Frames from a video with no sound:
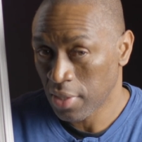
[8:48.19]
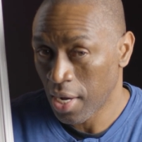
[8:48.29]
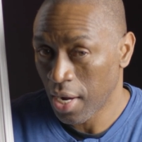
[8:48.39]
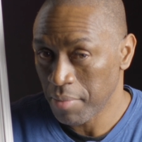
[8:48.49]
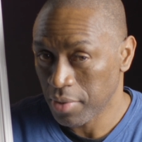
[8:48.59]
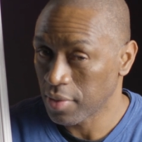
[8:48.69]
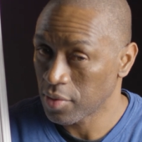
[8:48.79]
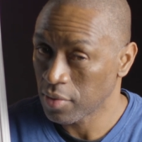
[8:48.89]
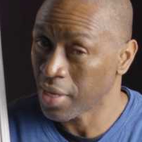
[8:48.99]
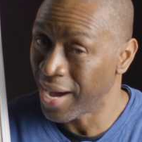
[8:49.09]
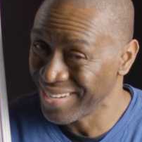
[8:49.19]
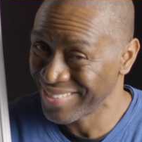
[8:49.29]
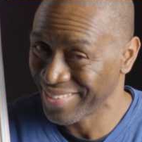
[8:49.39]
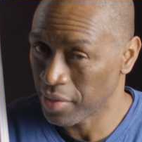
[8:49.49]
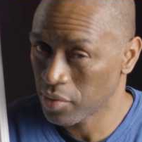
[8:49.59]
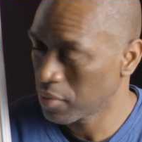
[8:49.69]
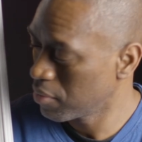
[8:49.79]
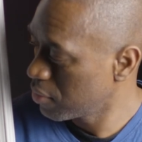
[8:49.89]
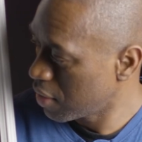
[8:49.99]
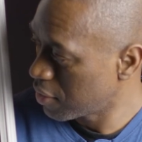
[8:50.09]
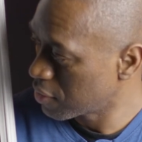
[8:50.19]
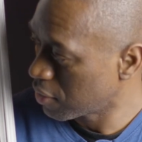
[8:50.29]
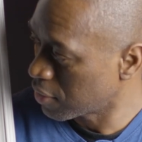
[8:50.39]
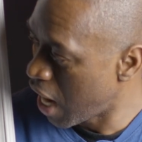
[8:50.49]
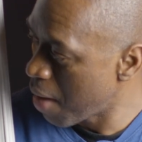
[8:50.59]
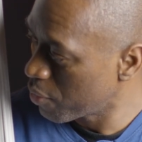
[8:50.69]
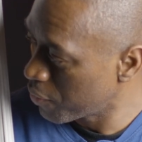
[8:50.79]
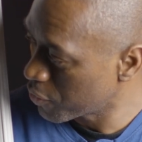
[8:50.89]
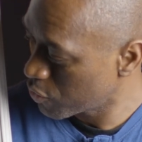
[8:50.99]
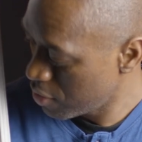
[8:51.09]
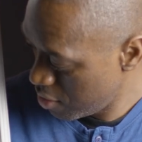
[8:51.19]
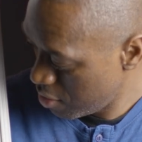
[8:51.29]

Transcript: time, because this is context, that is the time in which